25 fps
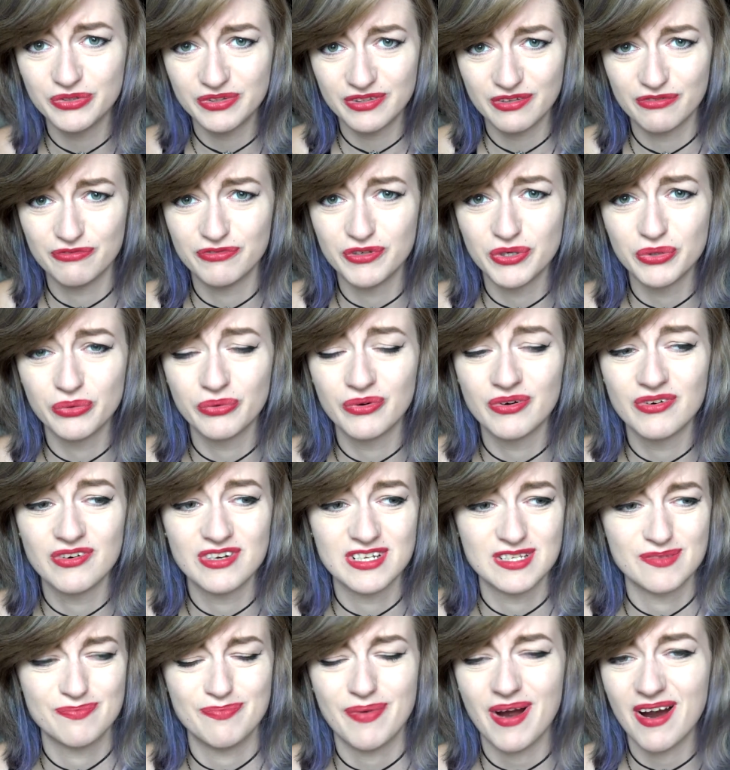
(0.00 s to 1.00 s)
the viewer
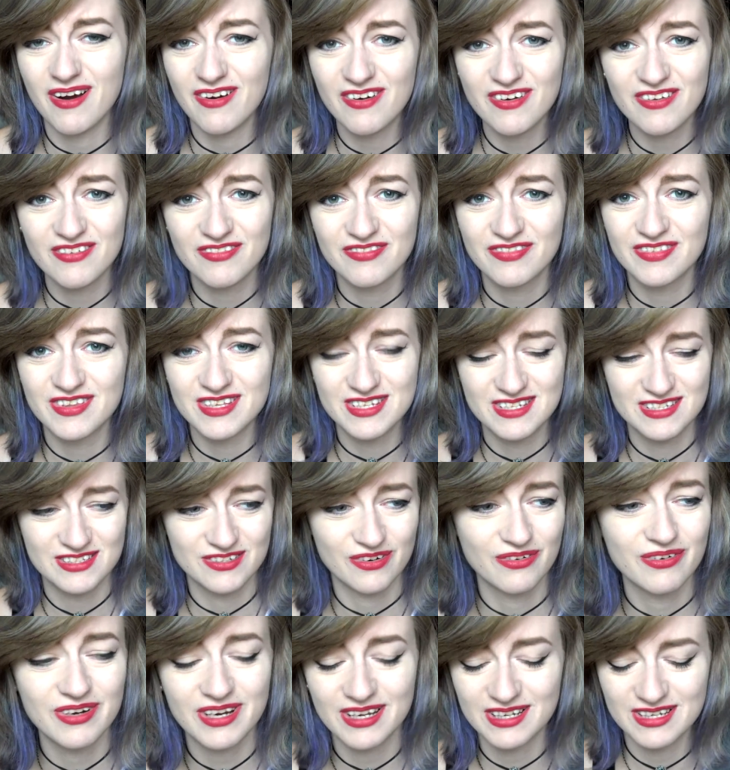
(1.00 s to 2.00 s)
is part of the
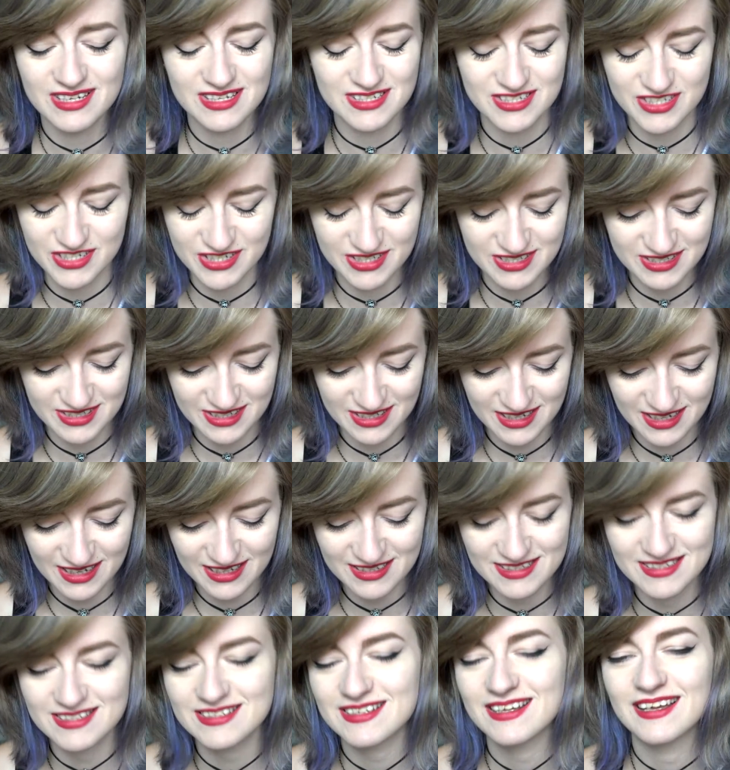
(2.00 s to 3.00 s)
story and it's just
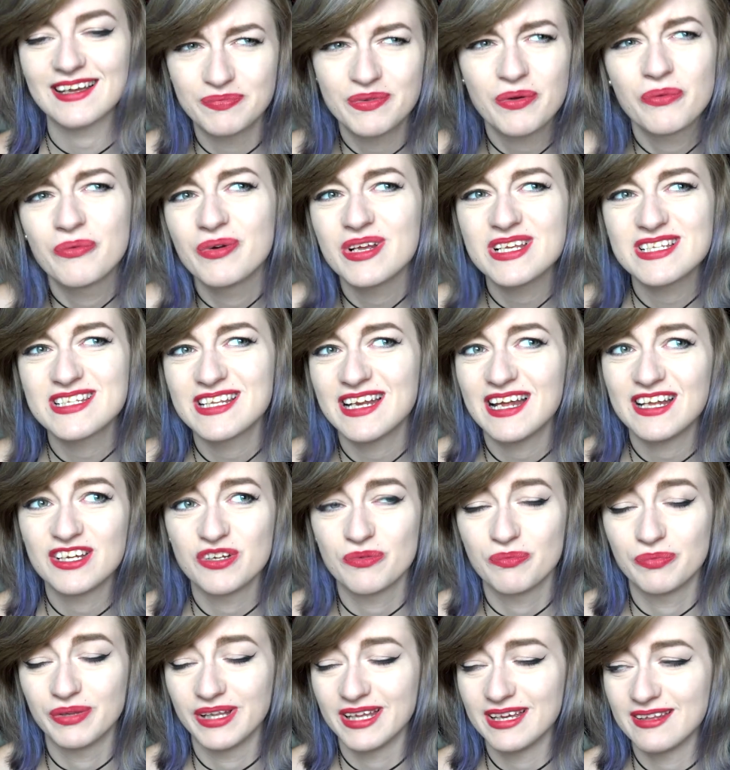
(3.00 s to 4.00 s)
it's the reason I
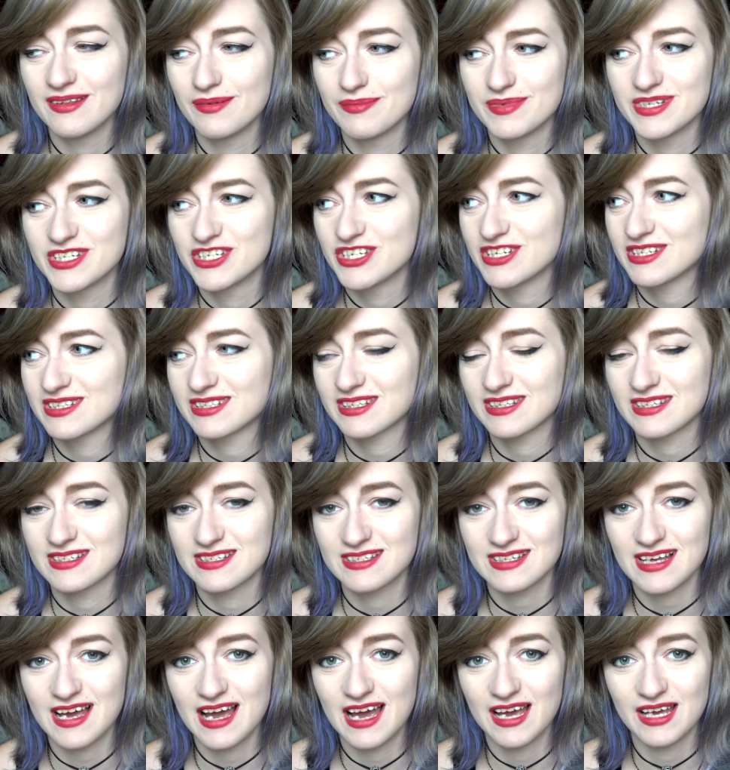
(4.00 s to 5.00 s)
don't play them is just
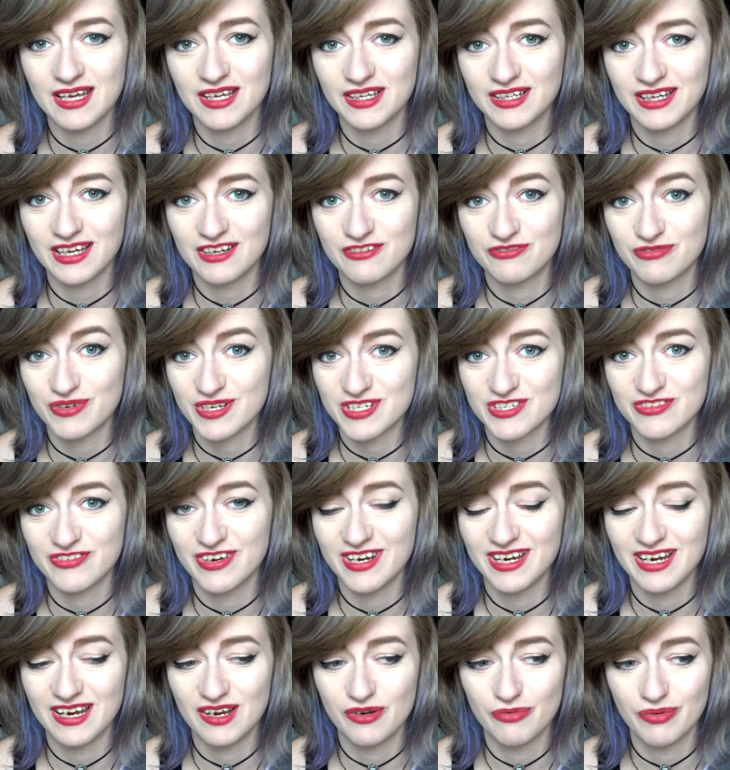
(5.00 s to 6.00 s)
because I get
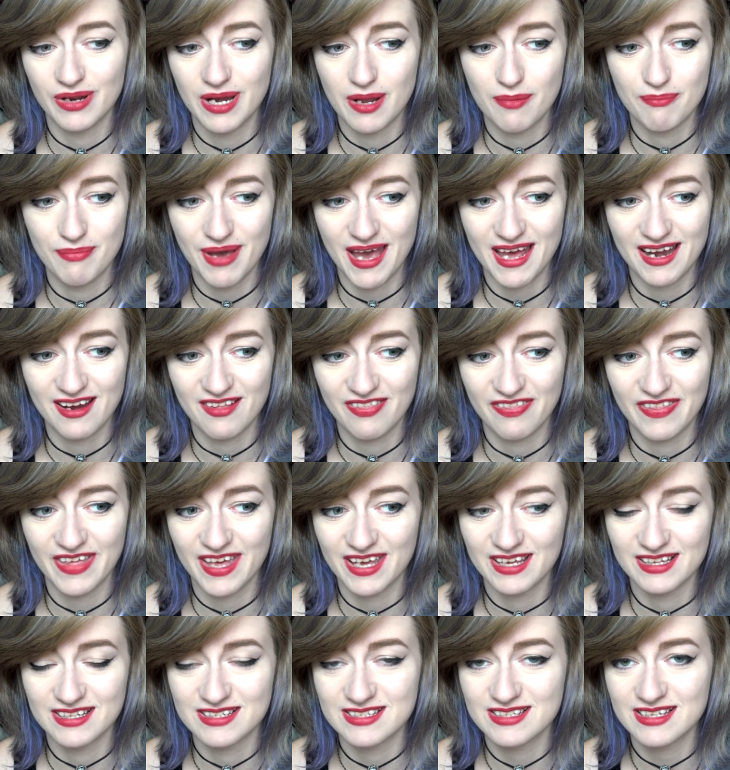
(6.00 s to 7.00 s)
frustrated when I'm bad at
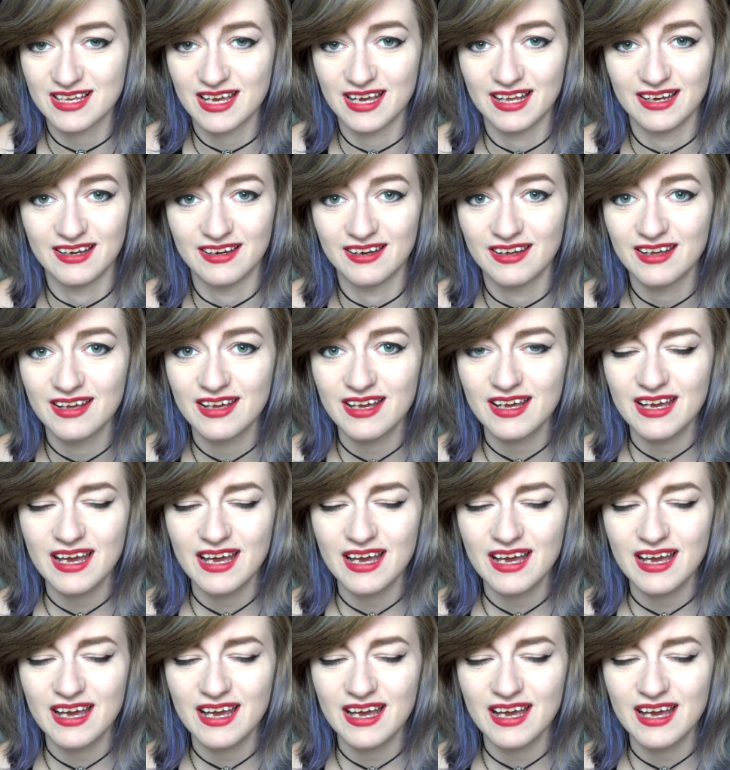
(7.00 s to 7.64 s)
things and